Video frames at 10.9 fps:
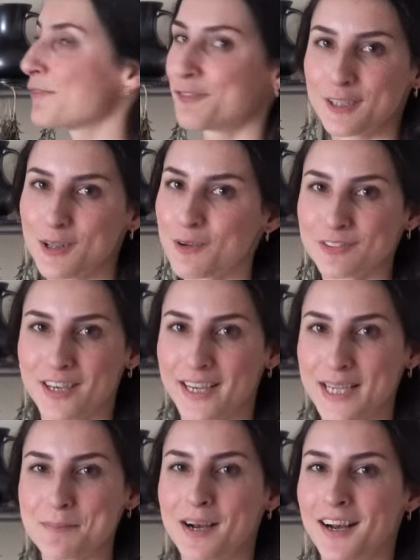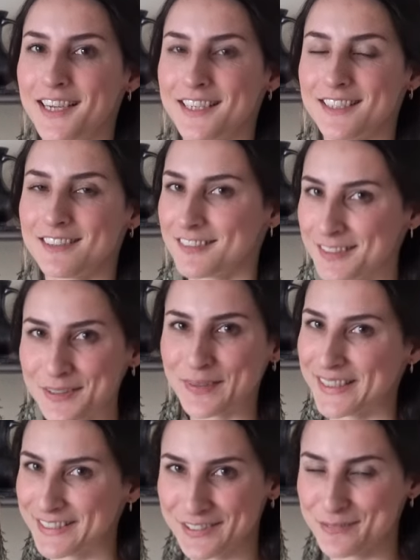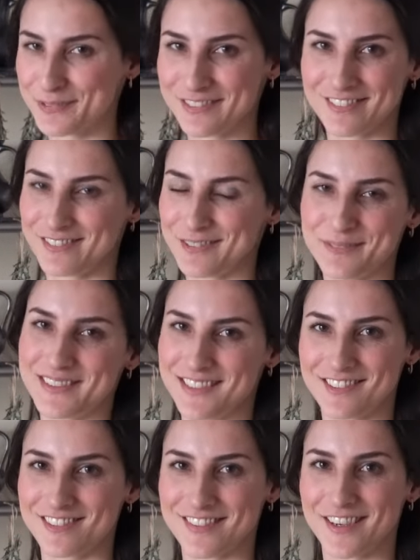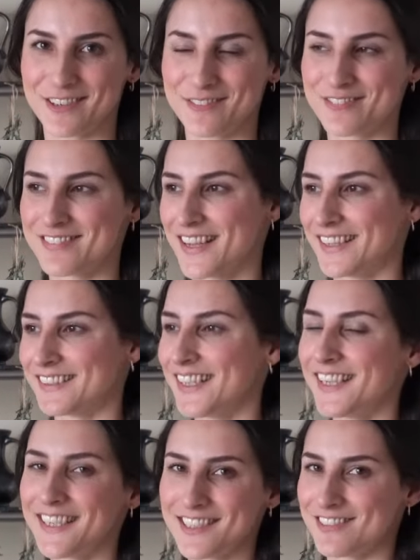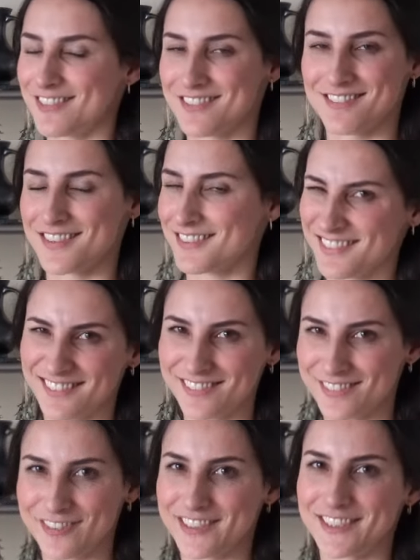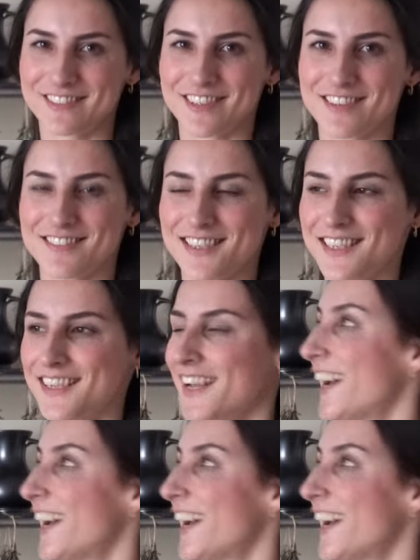For a long time I didn't quite know what to do with these shelves, and it just didn't look very interesting,